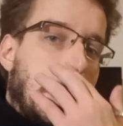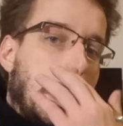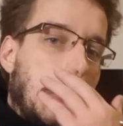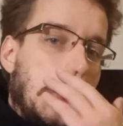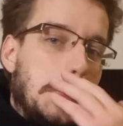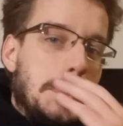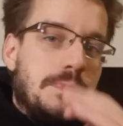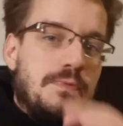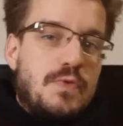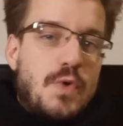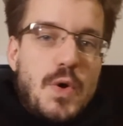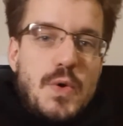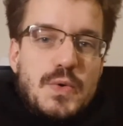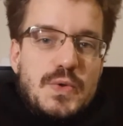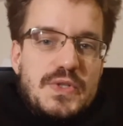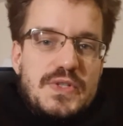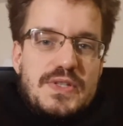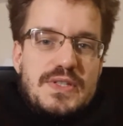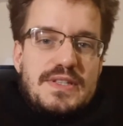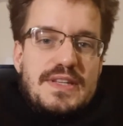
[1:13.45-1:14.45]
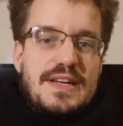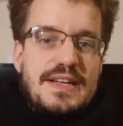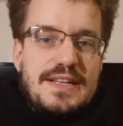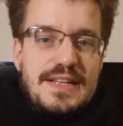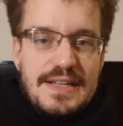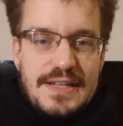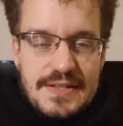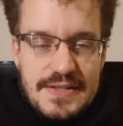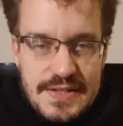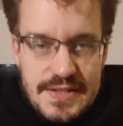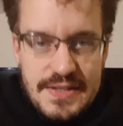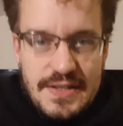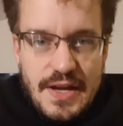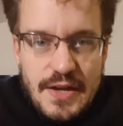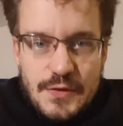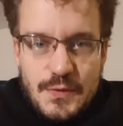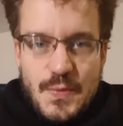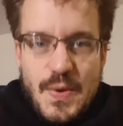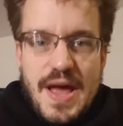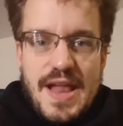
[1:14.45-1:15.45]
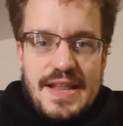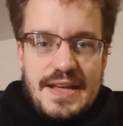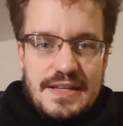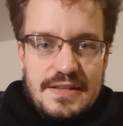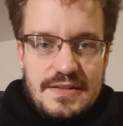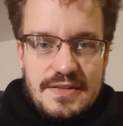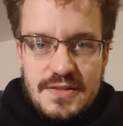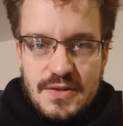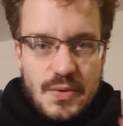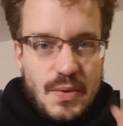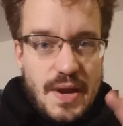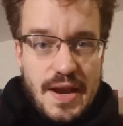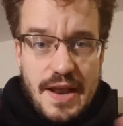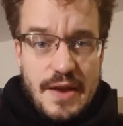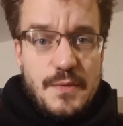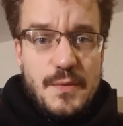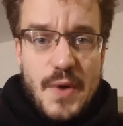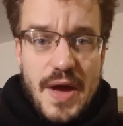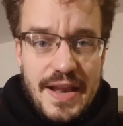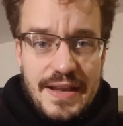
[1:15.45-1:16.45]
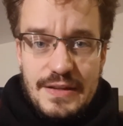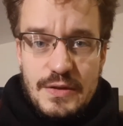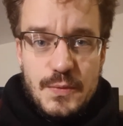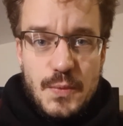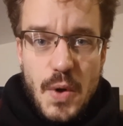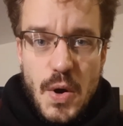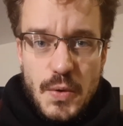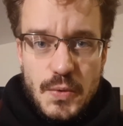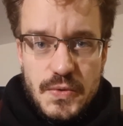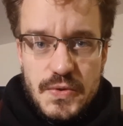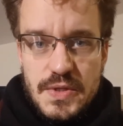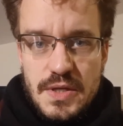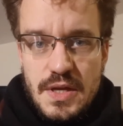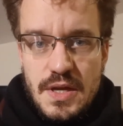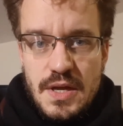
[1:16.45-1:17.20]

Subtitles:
a vote that is not valid, so an invalid vote.